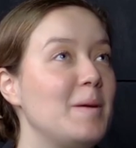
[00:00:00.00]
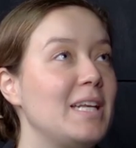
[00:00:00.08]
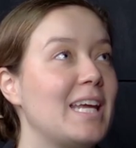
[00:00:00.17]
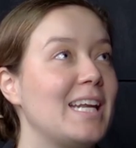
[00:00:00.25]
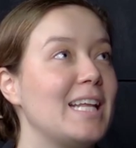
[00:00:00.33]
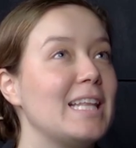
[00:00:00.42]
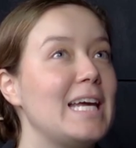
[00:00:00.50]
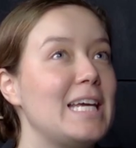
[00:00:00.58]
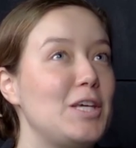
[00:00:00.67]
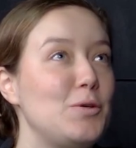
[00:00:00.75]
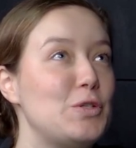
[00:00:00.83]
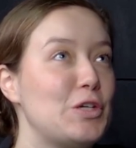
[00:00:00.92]
mean, can it like
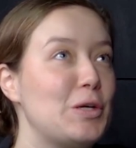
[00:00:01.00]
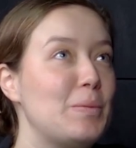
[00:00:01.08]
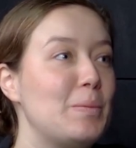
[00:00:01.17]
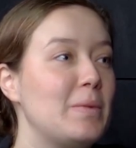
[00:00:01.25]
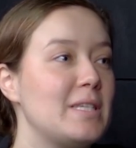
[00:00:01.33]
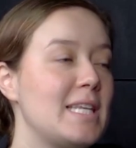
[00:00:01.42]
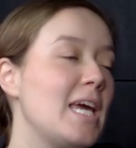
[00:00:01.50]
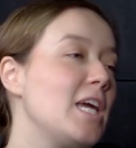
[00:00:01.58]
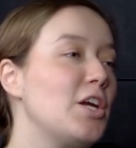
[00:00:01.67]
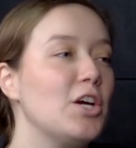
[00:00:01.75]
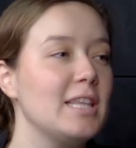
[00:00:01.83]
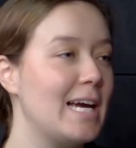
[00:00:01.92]
use say
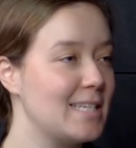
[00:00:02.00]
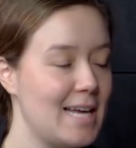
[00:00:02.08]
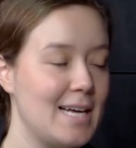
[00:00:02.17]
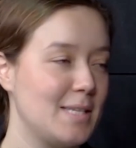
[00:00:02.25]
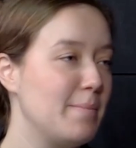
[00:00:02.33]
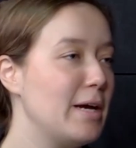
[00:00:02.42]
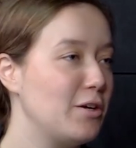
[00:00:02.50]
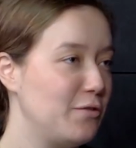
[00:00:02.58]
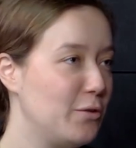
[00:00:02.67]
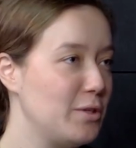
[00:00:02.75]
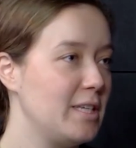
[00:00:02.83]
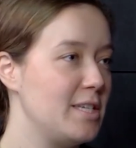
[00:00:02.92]
your Alexa has a
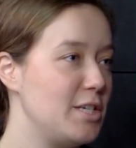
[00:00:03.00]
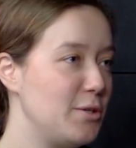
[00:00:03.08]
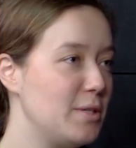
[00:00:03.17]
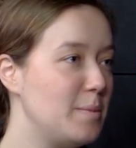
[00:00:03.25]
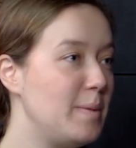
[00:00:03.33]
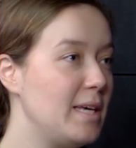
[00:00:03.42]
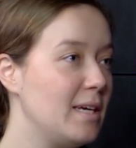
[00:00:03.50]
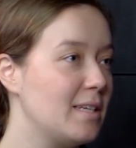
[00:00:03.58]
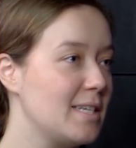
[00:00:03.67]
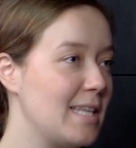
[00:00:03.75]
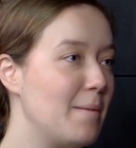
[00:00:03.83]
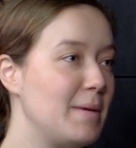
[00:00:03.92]
microphone to listen to you speak?
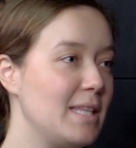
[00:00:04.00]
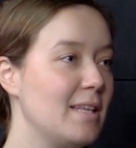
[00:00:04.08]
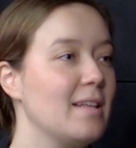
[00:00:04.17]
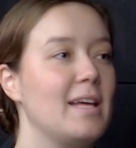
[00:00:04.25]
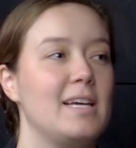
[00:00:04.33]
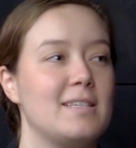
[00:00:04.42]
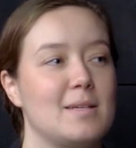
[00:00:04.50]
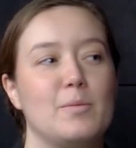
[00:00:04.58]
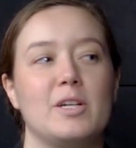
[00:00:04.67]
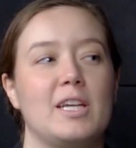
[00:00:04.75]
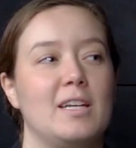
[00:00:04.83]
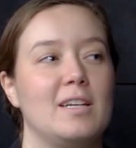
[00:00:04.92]
Does that mean that like
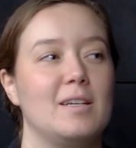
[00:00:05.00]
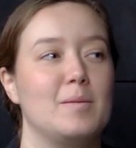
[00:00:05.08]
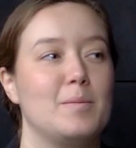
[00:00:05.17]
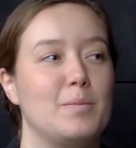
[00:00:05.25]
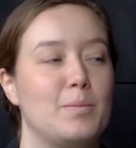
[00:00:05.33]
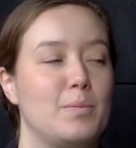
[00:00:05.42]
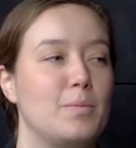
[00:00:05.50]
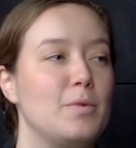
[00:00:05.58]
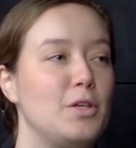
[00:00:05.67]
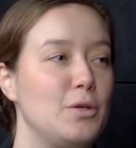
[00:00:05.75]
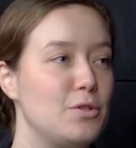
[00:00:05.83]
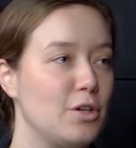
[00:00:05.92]
someone can
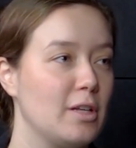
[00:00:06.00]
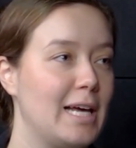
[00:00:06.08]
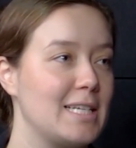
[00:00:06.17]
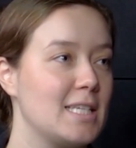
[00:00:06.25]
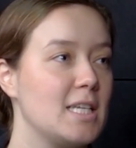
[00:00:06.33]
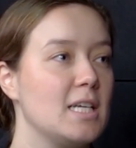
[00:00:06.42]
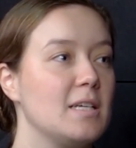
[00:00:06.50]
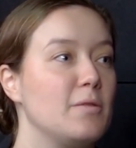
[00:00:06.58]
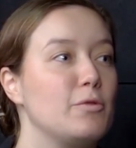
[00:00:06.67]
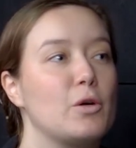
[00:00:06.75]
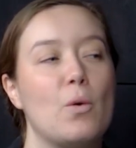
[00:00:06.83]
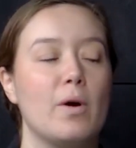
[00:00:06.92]
use your Alexa to
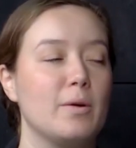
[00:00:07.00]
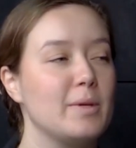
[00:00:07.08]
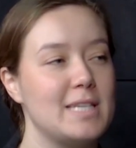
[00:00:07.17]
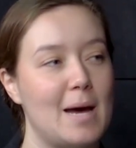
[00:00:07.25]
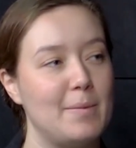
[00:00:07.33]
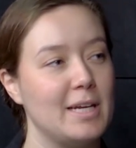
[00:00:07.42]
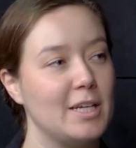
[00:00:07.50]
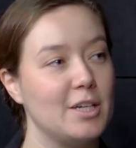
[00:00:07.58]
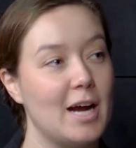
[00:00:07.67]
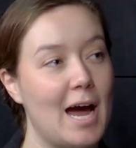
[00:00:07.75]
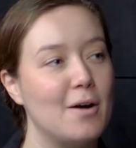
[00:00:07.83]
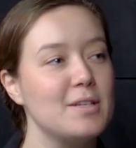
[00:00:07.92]
record what's happening in
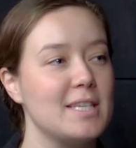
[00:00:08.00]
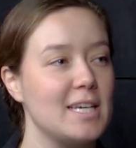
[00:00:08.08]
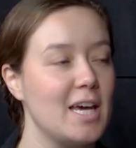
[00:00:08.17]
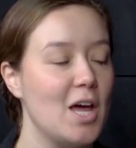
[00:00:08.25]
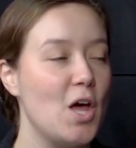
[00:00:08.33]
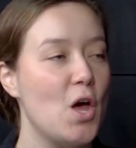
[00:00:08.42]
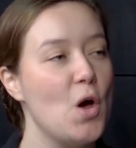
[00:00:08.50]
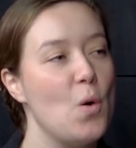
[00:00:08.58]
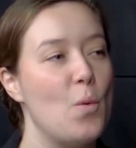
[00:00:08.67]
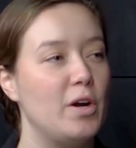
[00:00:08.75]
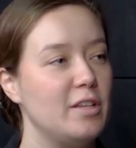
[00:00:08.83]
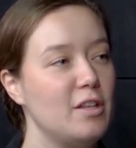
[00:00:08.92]
your house? Like,
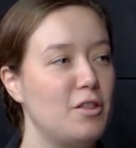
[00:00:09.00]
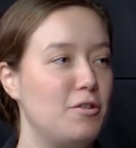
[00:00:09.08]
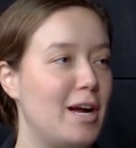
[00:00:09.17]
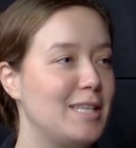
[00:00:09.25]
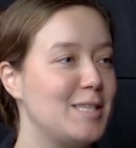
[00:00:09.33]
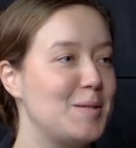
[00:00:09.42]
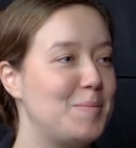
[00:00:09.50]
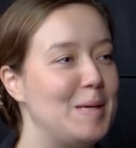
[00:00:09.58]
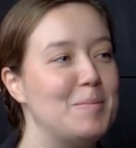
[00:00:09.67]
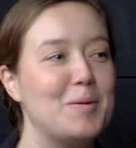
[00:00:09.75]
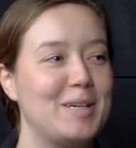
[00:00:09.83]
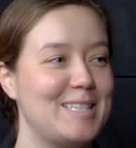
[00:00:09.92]
what are the threats to
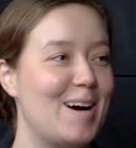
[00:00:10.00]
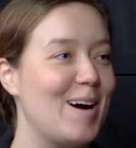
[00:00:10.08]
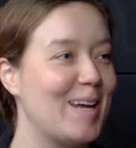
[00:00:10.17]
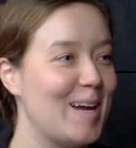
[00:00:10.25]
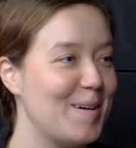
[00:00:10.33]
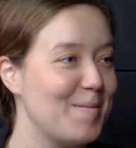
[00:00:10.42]
people we're talking